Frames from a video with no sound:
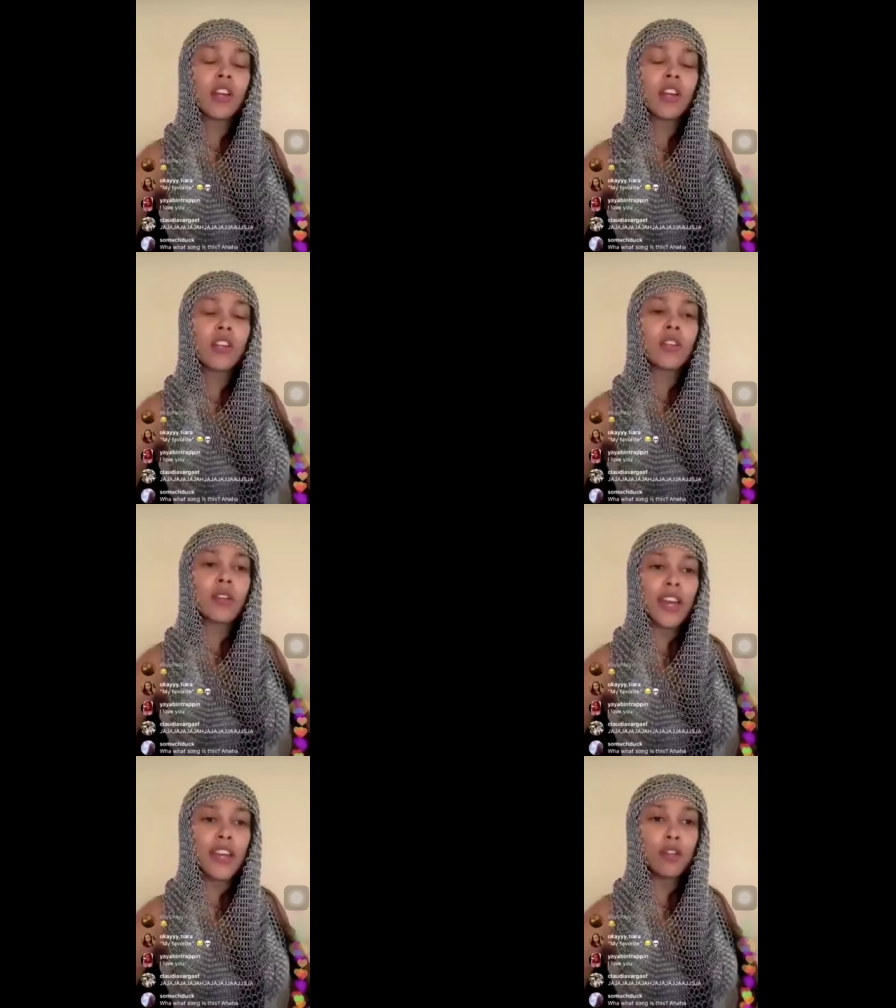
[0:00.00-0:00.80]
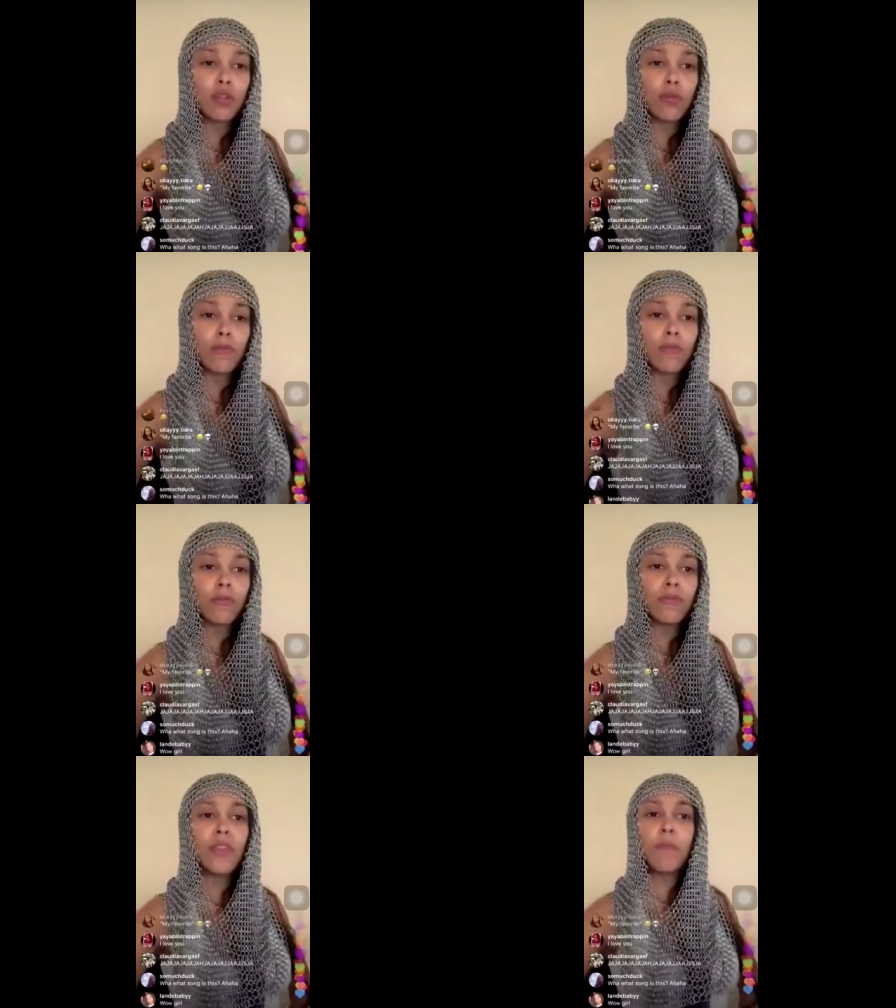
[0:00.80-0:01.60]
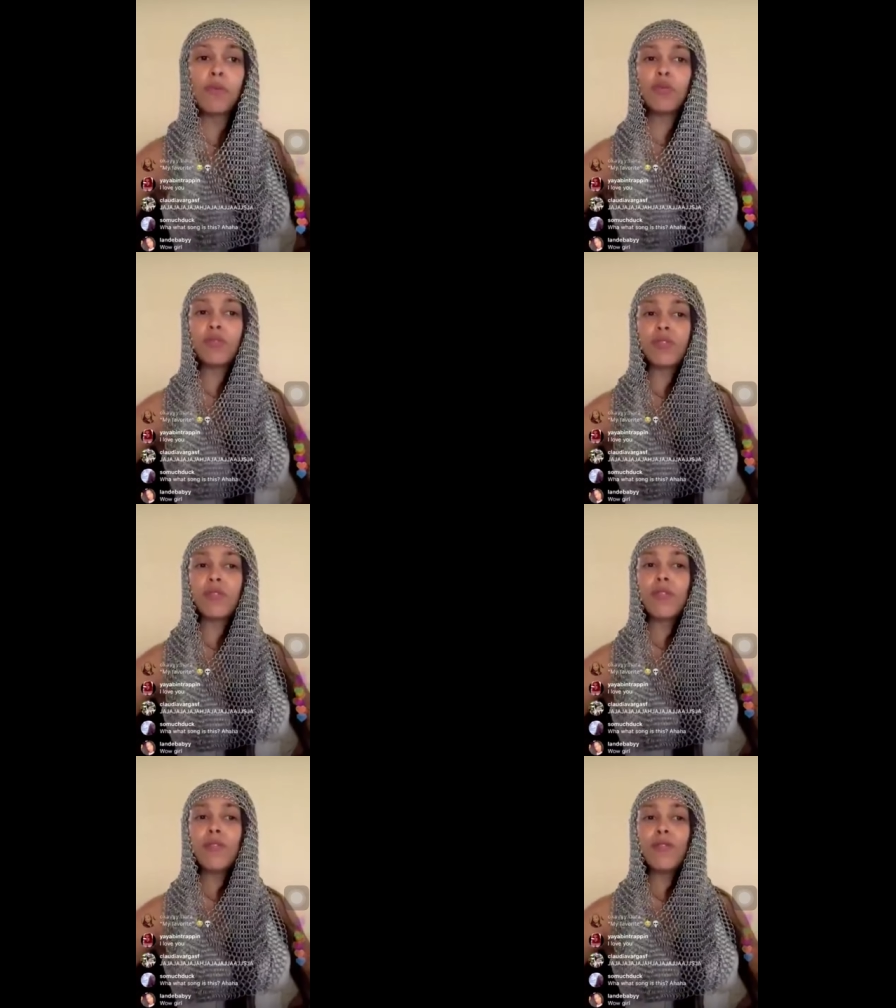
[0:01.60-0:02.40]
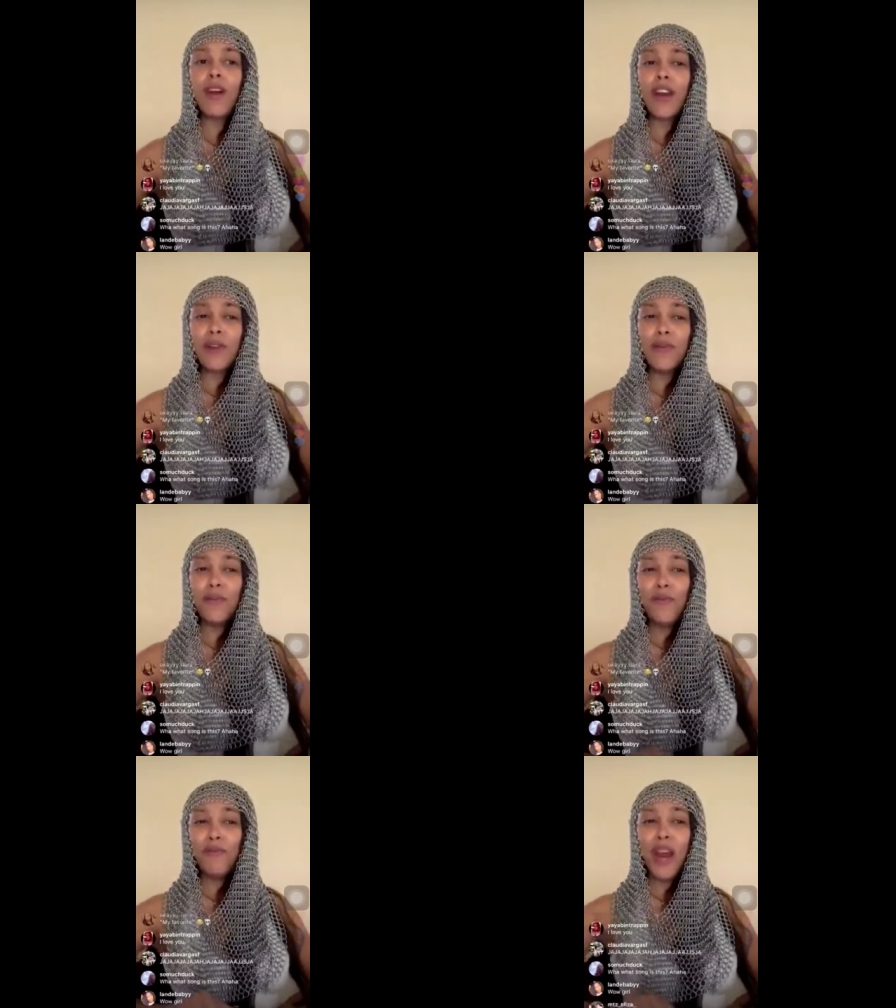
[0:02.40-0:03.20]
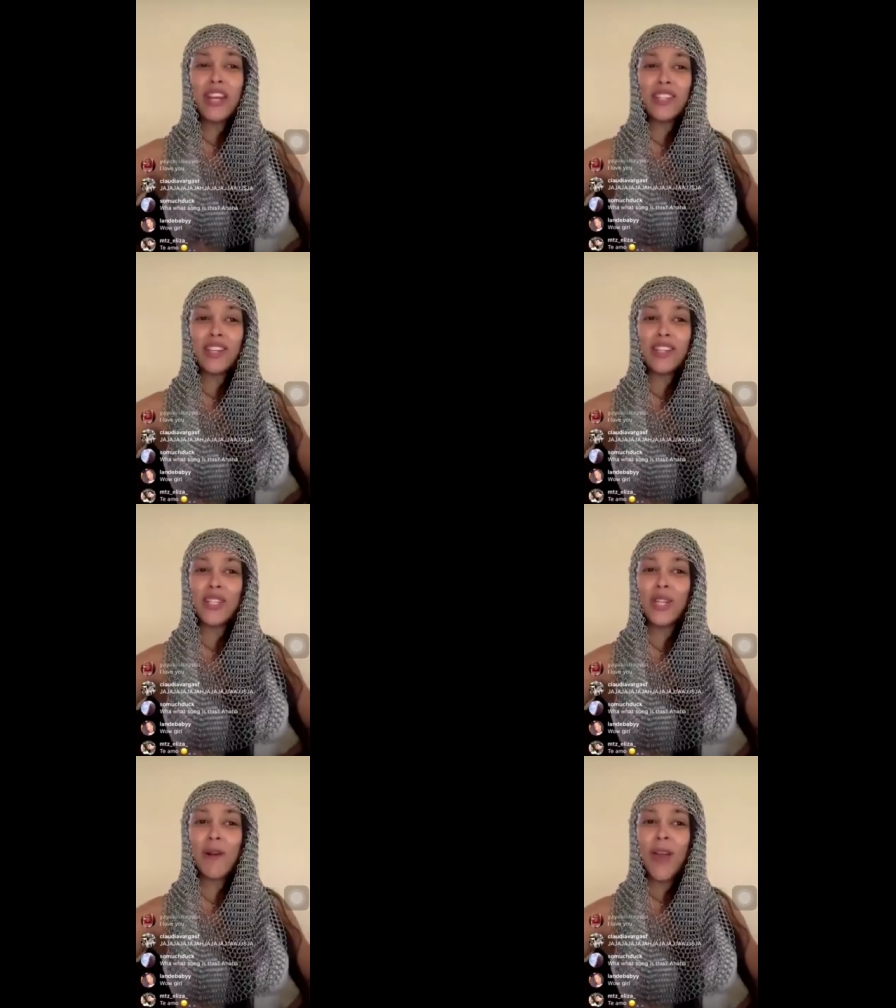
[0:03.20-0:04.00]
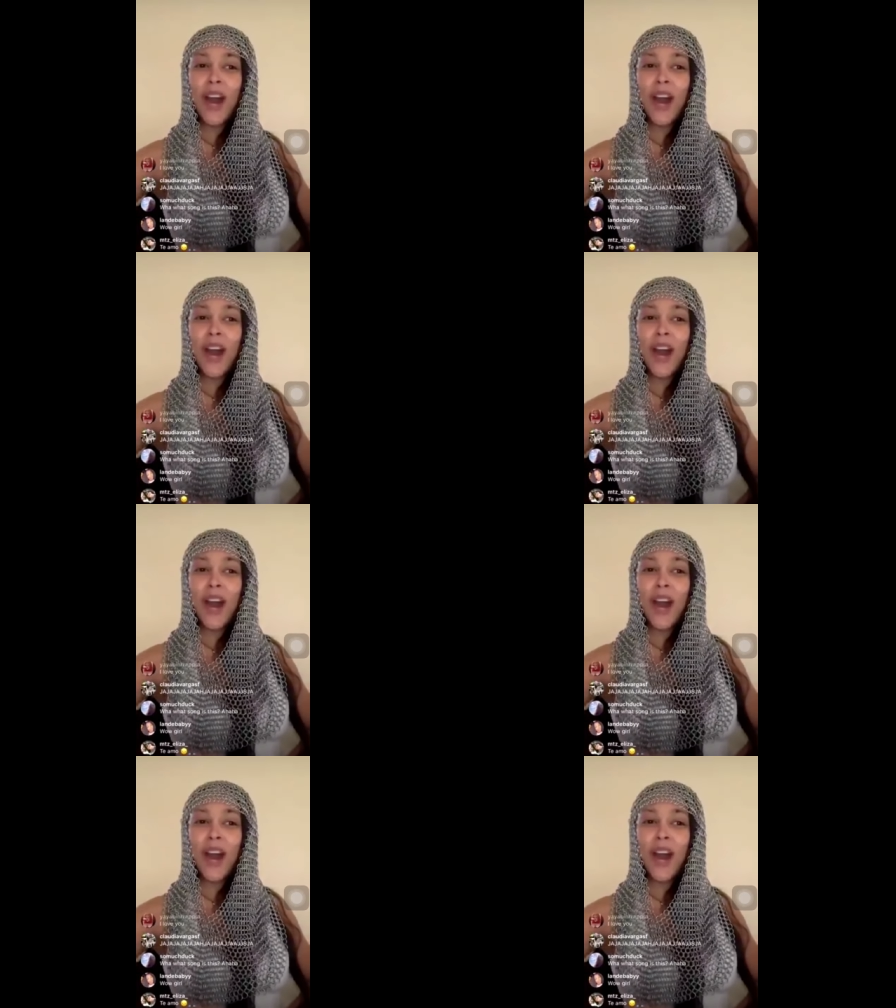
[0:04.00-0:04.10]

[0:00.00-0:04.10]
This occasion. Nipples like raisins.